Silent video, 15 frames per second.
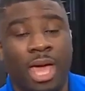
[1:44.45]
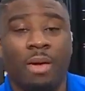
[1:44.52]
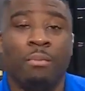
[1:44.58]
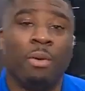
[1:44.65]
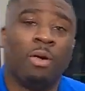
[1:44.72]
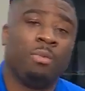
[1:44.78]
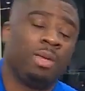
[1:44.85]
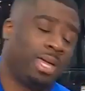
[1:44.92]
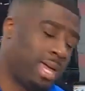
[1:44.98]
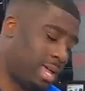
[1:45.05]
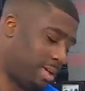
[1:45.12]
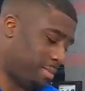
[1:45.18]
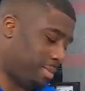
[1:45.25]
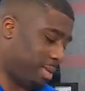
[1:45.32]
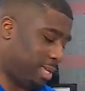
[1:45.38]
In
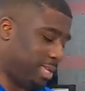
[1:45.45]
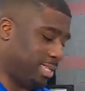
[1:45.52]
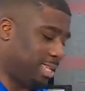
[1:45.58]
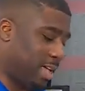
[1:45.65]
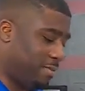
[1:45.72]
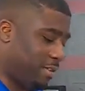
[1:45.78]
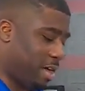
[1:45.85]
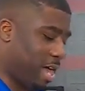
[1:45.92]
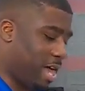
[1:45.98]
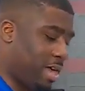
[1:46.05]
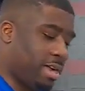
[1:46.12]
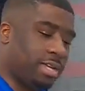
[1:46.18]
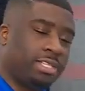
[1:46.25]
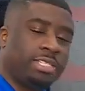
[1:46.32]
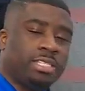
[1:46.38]
Birmingham, Xavier
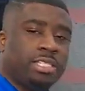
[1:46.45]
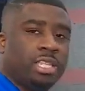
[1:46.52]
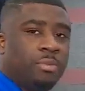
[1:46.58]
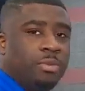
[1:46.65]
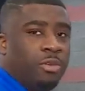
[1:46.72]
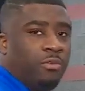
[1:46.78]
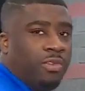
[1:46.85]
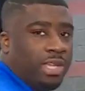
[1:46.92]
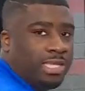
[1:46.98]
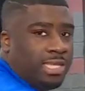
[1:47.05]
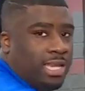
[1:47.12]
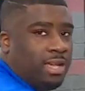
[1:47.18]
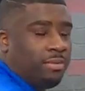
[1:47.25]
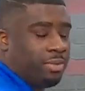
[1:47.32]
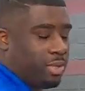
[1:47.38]
Harris,
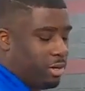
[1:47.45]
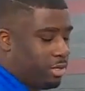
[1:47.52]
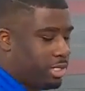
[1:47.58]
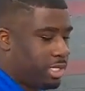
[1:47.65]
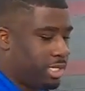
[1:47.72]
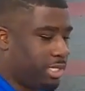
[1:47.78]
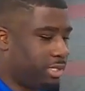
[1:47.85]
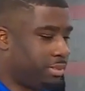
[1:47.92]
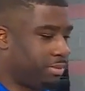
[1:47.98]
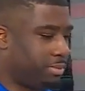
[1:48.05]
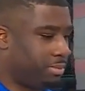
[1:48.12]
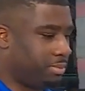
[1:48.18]
WVTM 13.